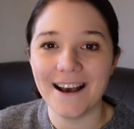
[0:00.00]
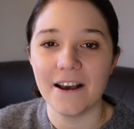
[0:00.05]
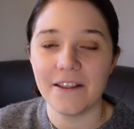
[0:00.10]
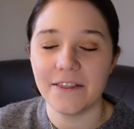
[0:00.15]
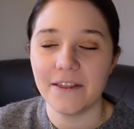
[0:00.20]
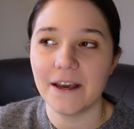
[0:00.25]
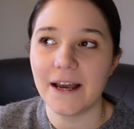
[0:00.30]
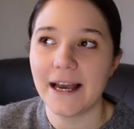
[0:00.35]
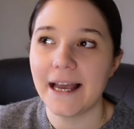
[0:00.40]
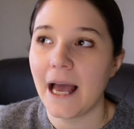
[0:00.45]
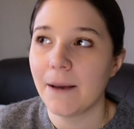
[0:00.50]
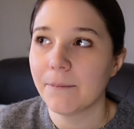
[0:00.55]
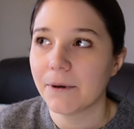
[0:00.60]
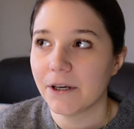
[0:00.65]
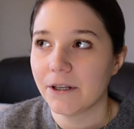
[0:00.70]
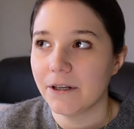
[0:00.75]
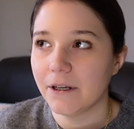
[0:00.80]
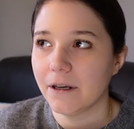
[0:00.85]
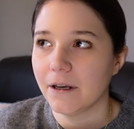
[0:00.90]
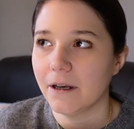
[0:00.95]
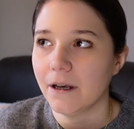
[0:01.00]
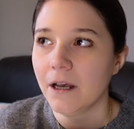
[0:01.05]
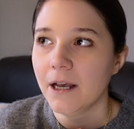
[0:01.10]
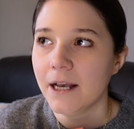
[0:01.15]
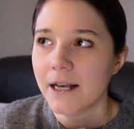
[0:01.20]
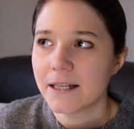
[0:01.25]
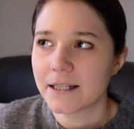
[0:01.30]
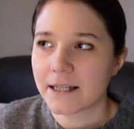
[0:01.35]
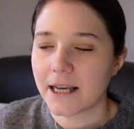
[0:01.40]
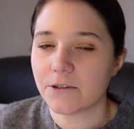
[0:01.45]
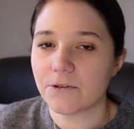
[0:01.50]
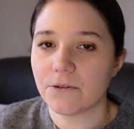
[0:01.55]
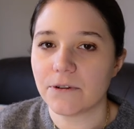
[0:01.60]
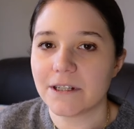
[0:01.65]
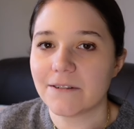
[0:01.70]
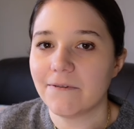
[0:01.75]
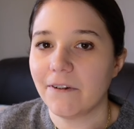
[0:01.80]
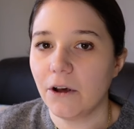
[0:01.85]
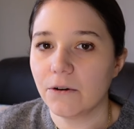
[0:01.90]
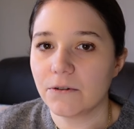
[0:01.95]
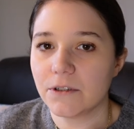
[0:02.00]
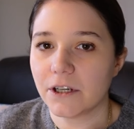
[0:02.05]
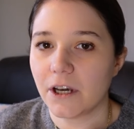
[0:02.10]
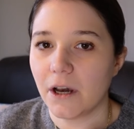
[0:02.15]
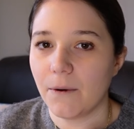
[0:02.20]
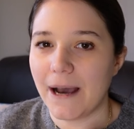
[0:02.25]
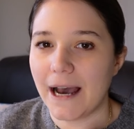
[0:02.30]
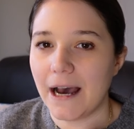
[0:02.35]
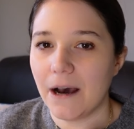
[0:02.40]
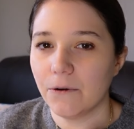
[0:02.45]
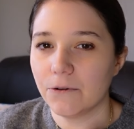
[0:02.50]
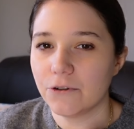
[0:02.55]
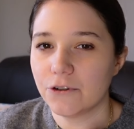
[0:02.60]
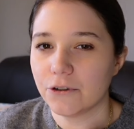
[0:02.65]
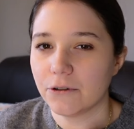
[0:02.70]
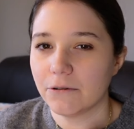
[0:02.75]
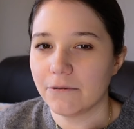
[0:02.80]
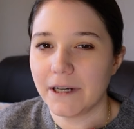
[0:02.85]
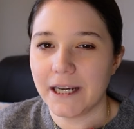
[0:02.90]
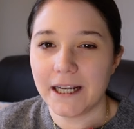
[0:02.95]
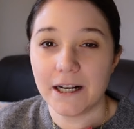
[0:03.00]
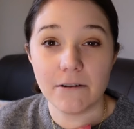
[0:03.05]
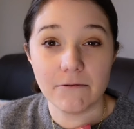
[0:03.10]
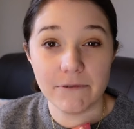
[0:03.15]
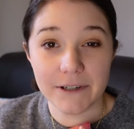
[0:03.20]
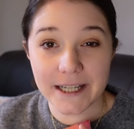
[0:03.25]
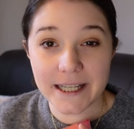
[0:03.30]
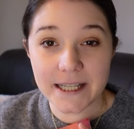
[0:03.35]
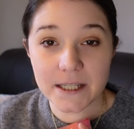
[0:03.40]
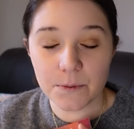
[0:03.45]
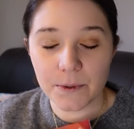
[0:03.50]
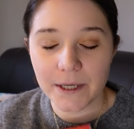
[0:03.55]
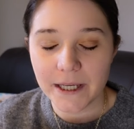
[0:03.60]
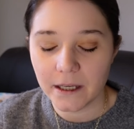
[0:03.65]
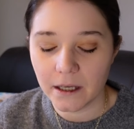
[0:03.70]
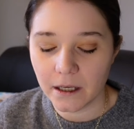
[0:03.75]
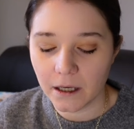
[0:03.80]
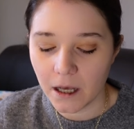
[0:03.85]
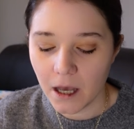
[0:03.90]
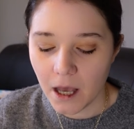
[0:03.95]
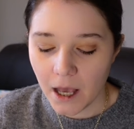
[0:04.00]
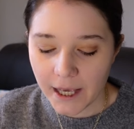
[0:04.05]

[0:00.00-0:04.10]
I think I am gonna schedule this vlog to go out during release week.